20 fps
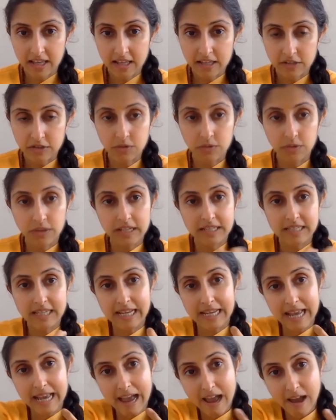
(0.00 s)
So they
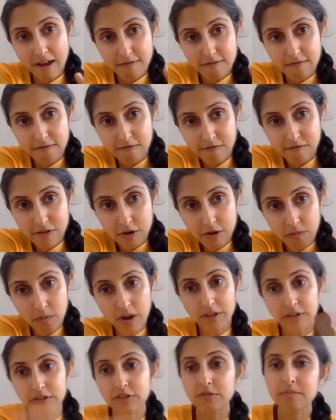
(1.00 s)
take
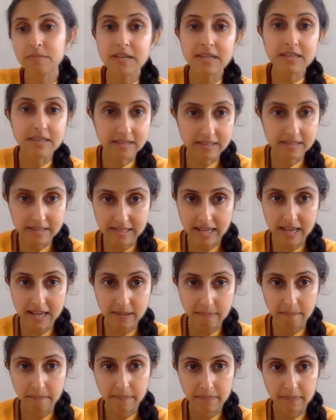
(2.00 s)
everyone to be the
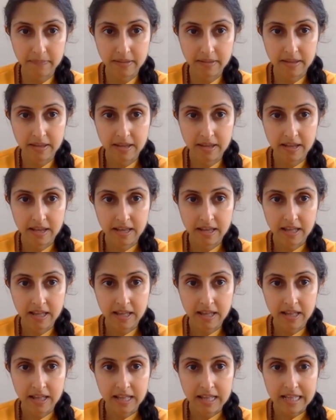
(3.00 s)
same.
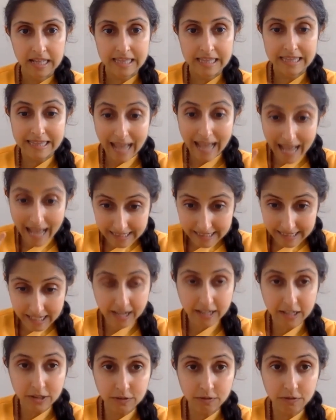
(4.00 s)
That
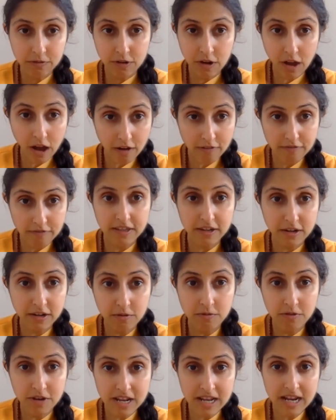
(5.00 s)
kind of love that a
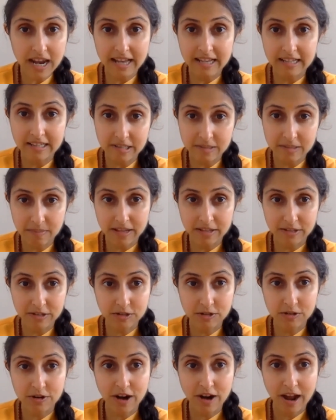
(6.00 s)
realized
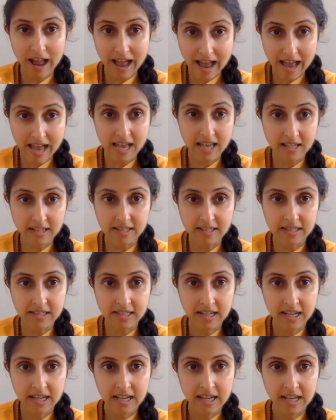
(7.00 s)
master has
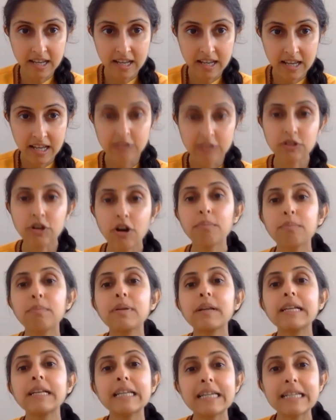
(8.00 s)
is
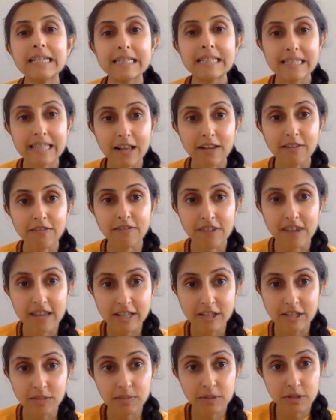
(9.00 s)
completely
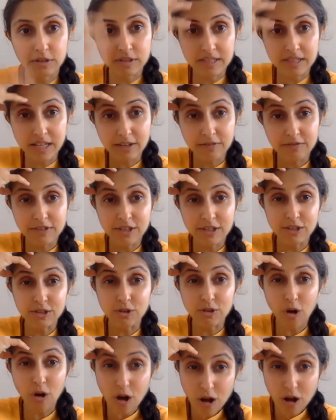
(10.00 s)
selfless because they've
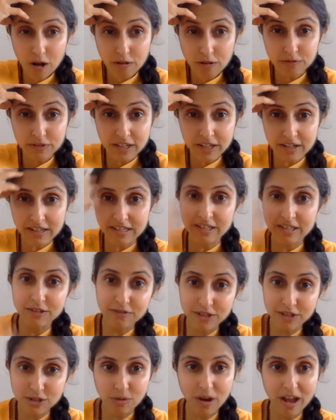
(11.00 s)
dissolved their
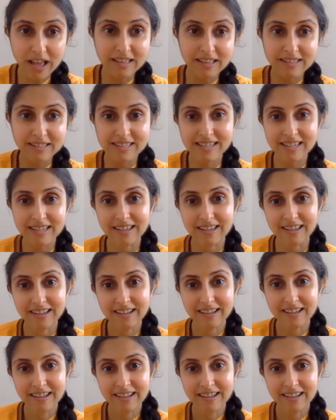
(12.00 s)
individuality.